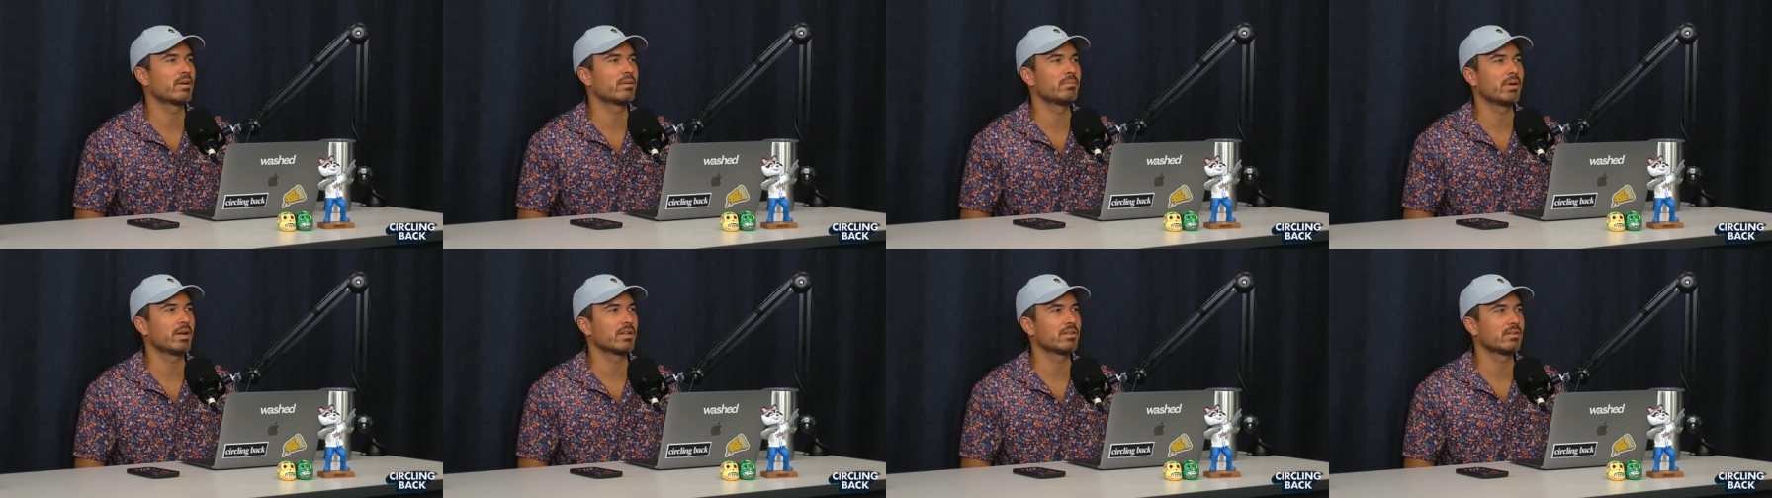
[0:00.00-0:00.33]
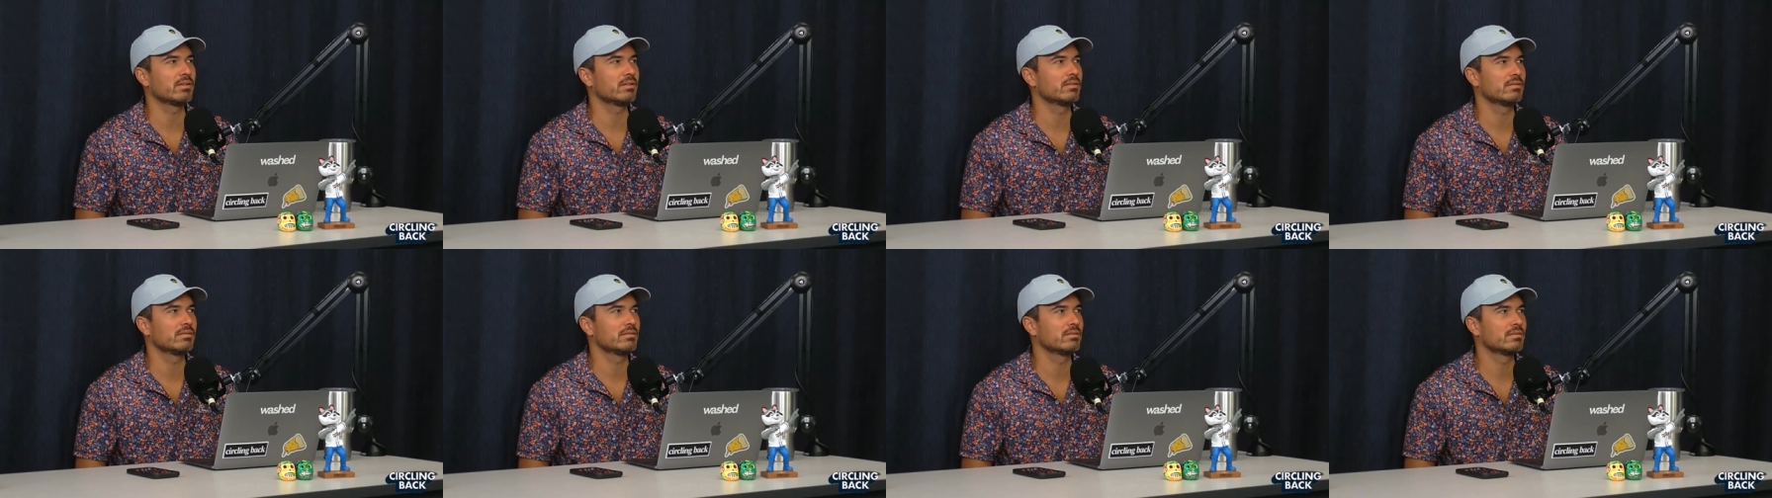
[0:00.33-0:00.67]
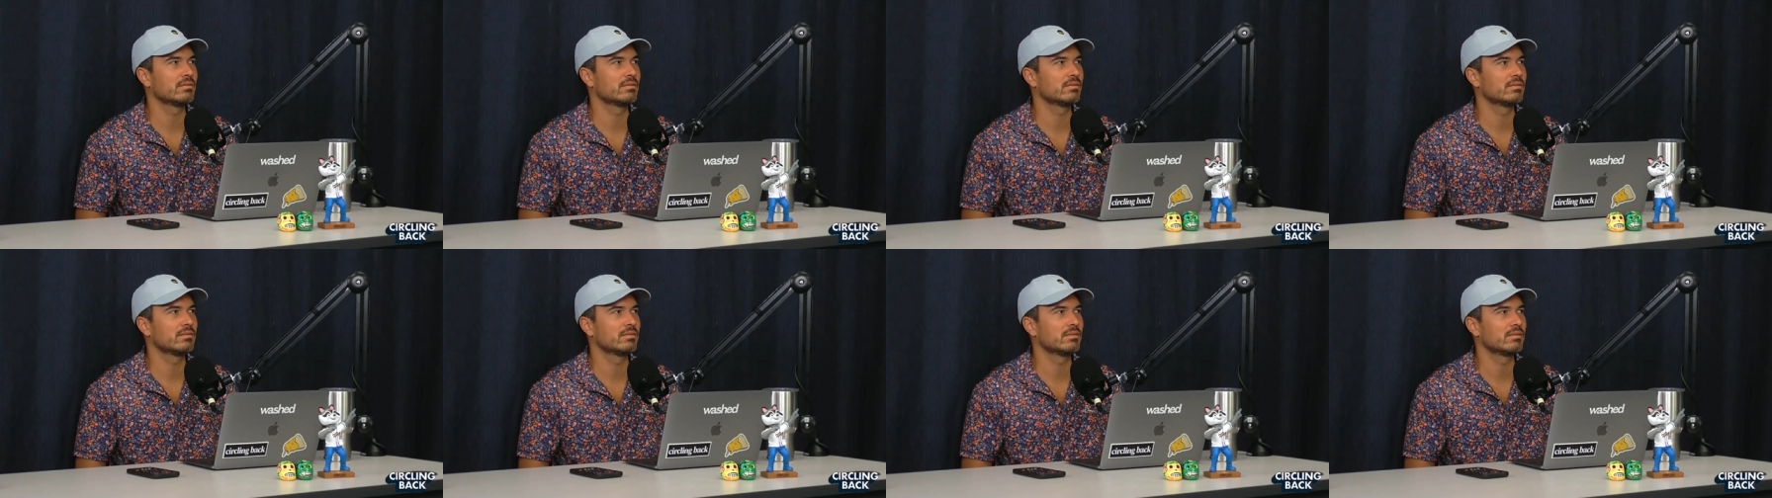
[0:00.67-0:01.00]
Dude, I'm a full
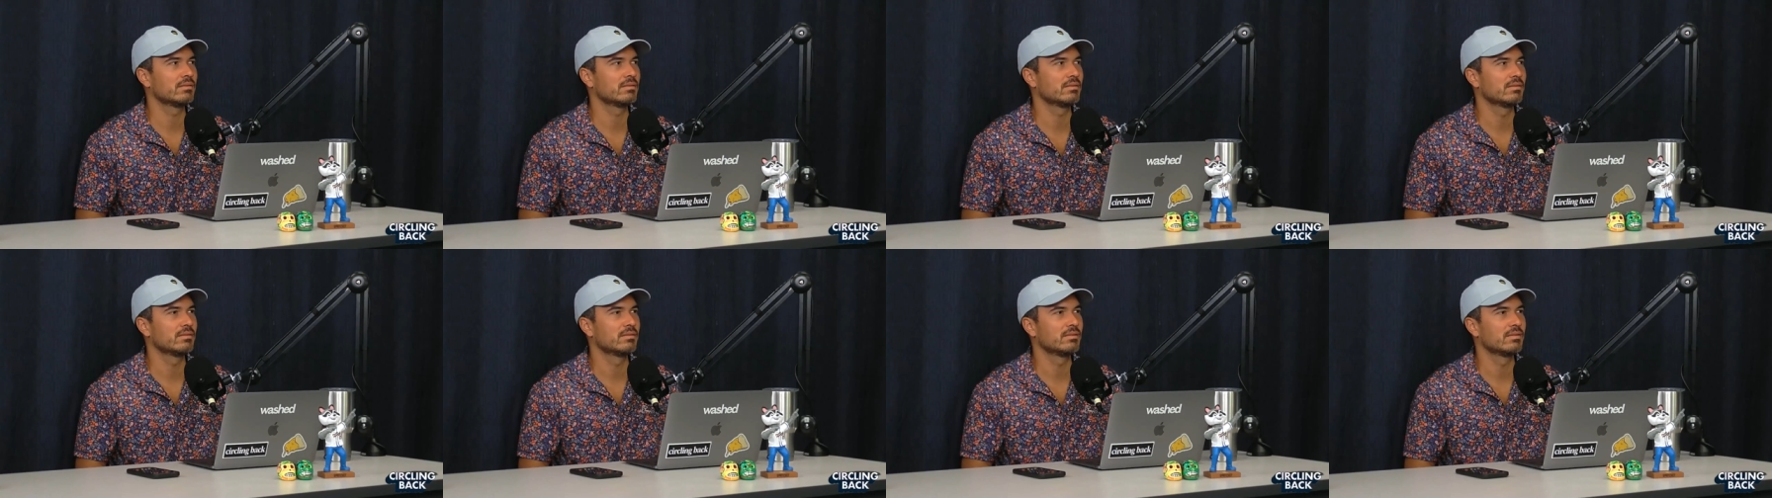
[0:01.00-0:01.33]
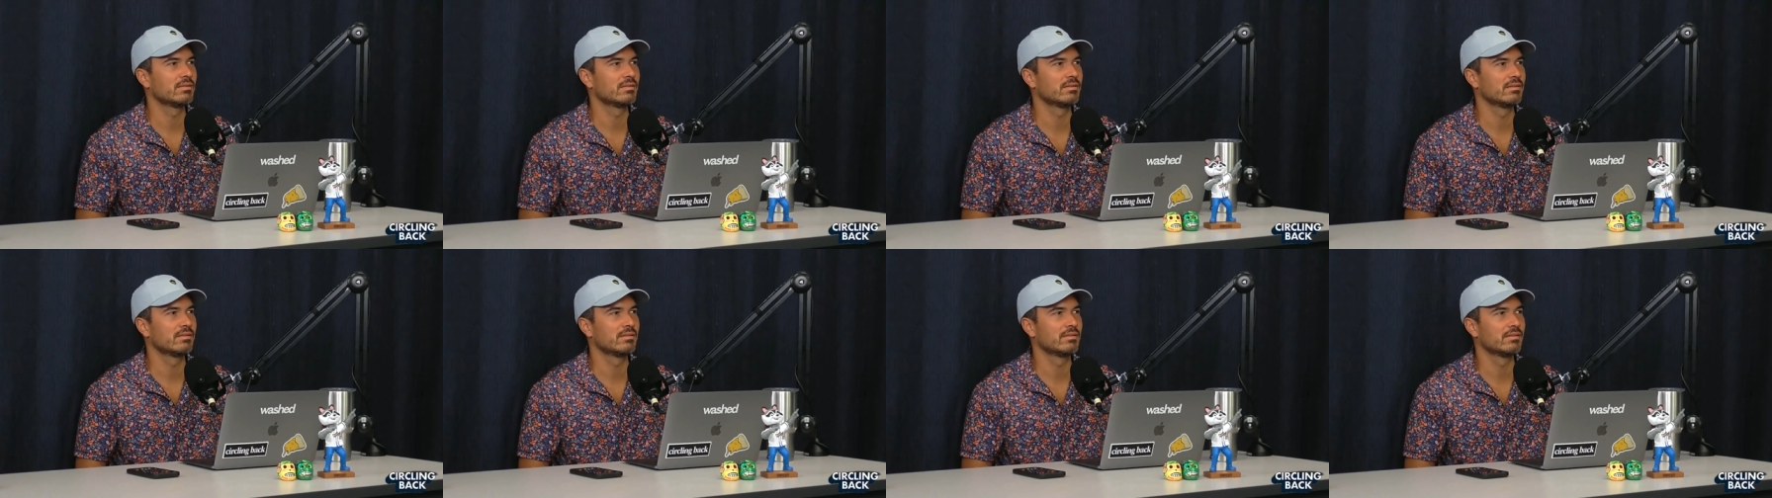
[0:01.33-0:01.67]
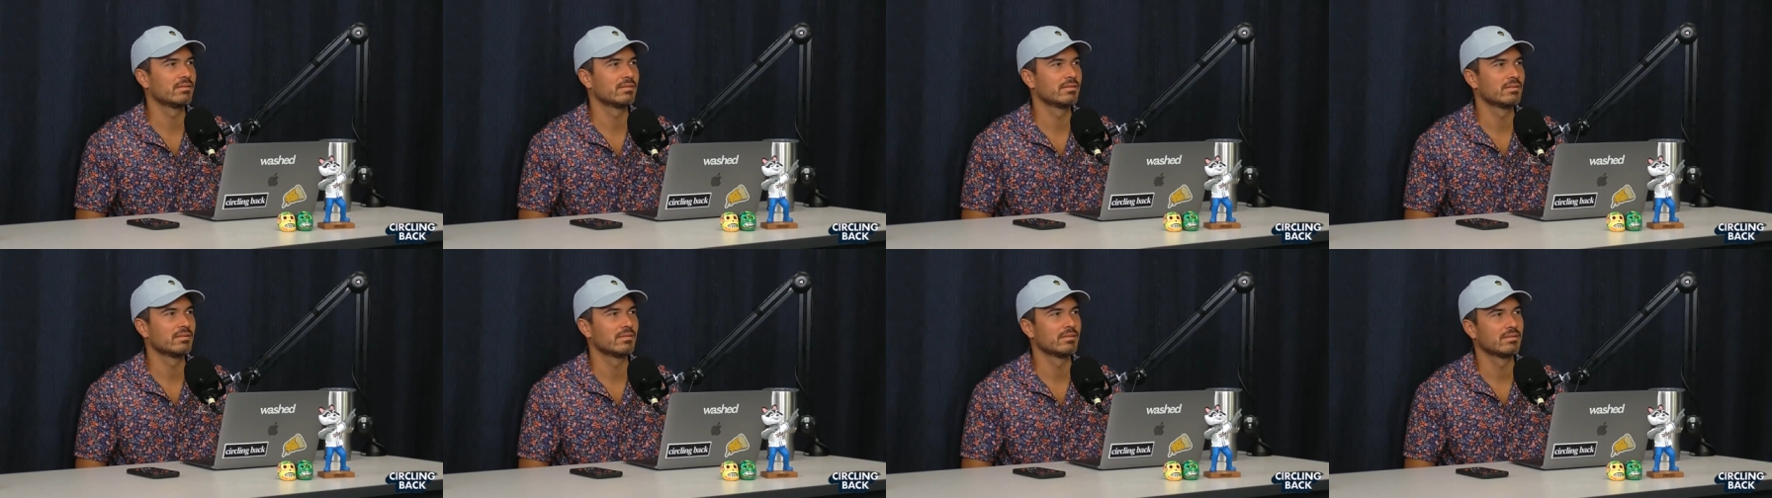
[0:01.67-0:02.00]
boy. You should do that,
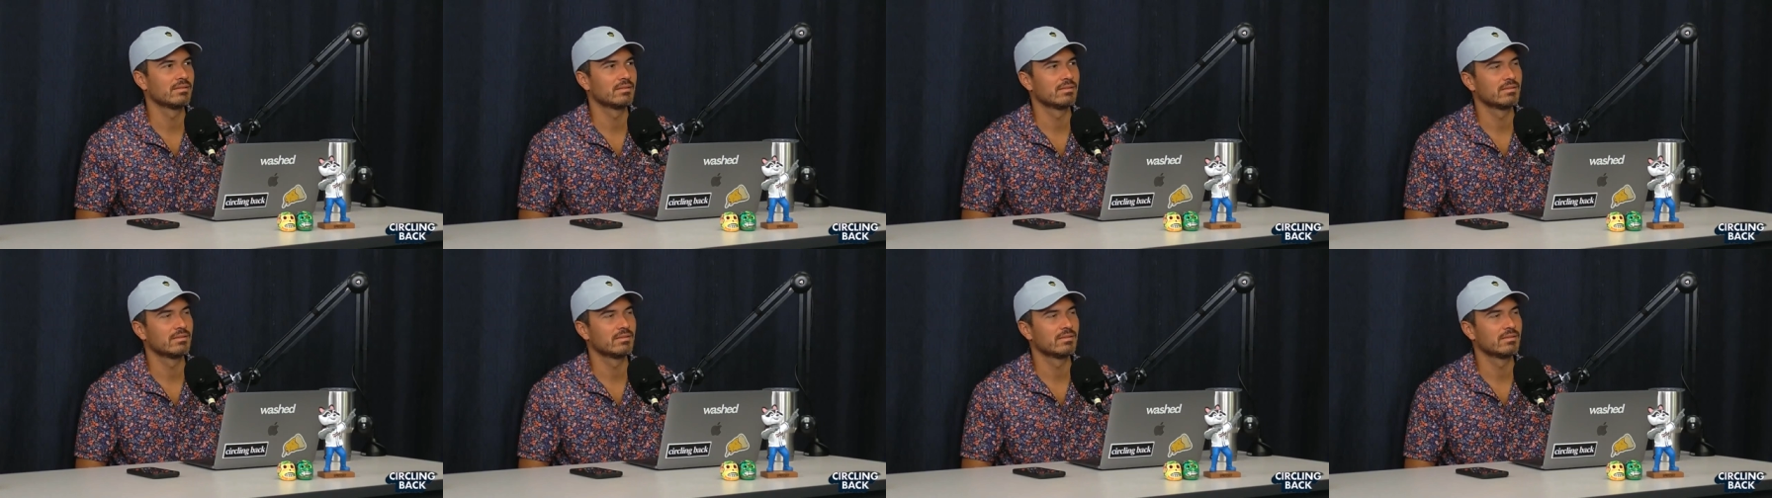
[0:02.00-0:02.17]
fill it up